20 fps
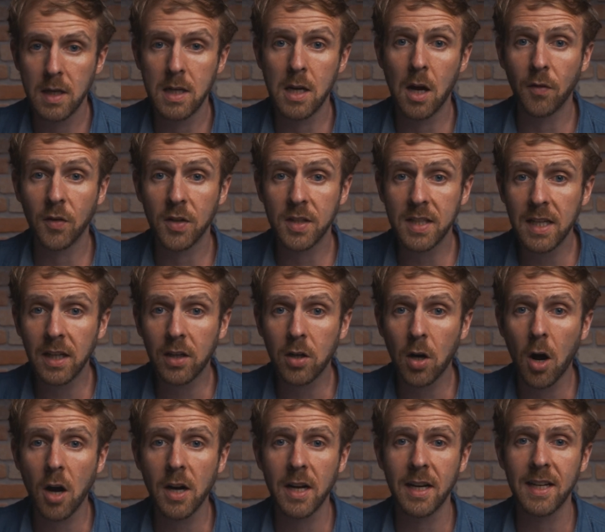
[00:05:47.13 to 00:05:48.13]
Now, if you see a
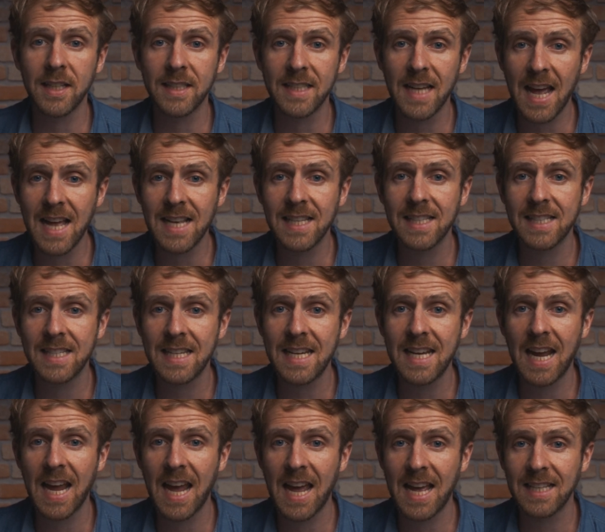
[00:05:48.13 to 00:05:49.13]
card and it's
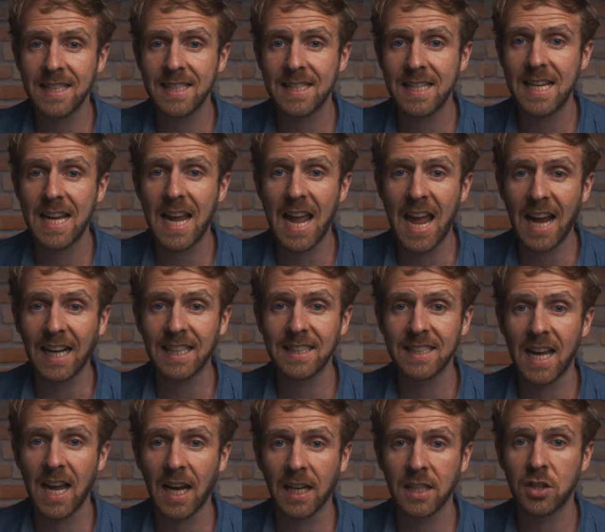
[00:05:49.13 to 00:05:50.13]

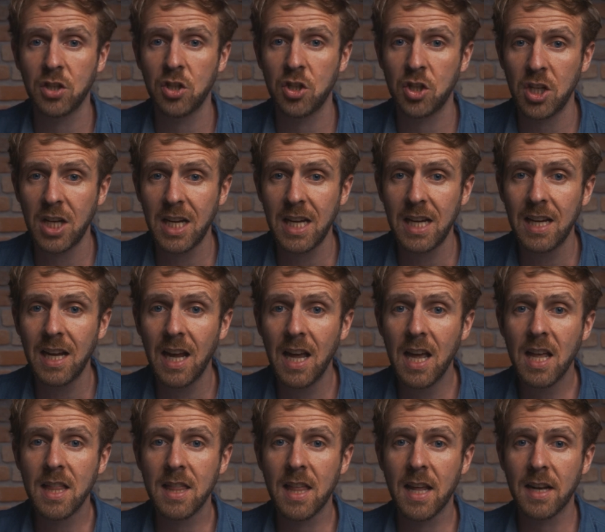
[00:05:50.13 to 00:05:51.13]
SDSDXXG,
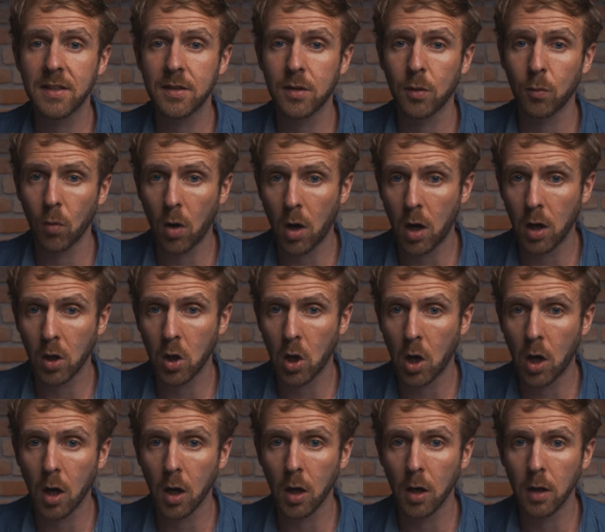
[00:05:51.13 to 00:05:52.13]
that is the wrong
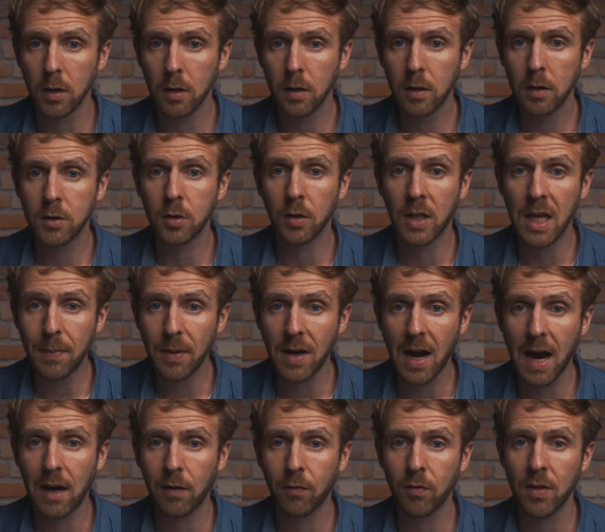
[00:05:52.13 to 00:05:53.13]
card. So keep an
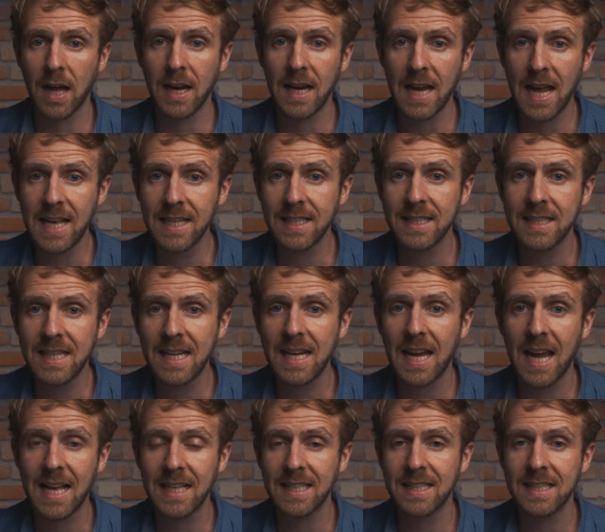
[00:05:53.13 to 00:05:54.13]
eye out for that.
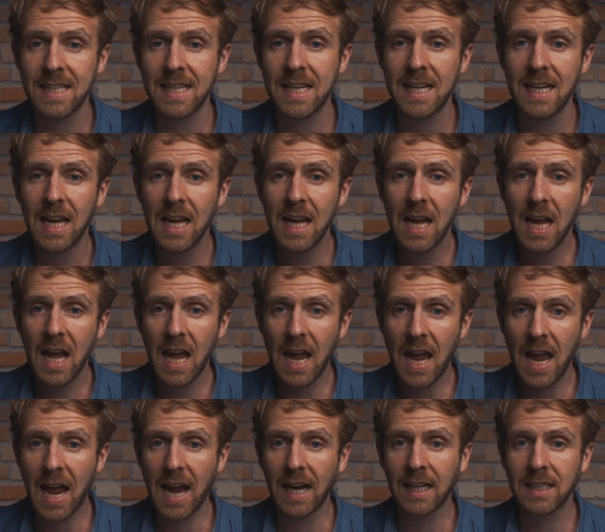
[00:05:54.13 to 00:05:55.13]

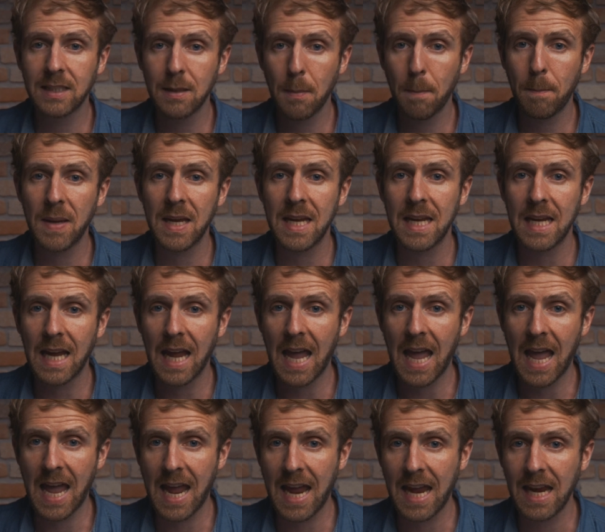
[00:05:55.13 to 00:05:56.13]

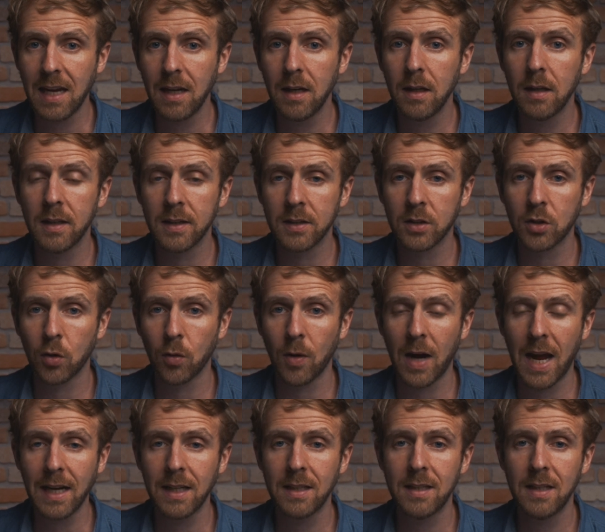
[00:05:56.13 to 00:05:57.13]
SDSDXPA is
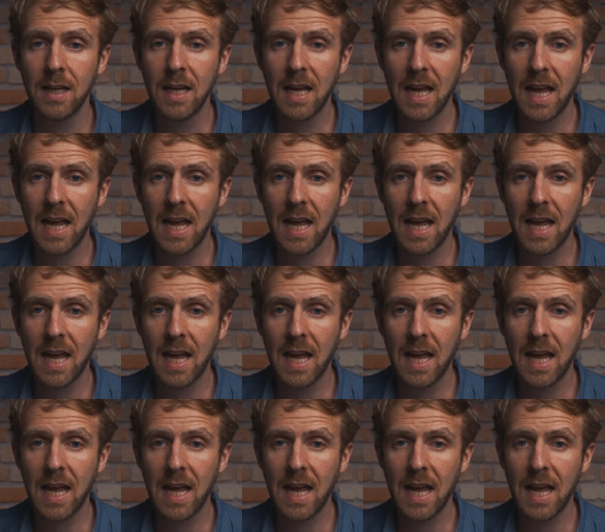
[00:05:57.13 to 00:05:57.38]
correct.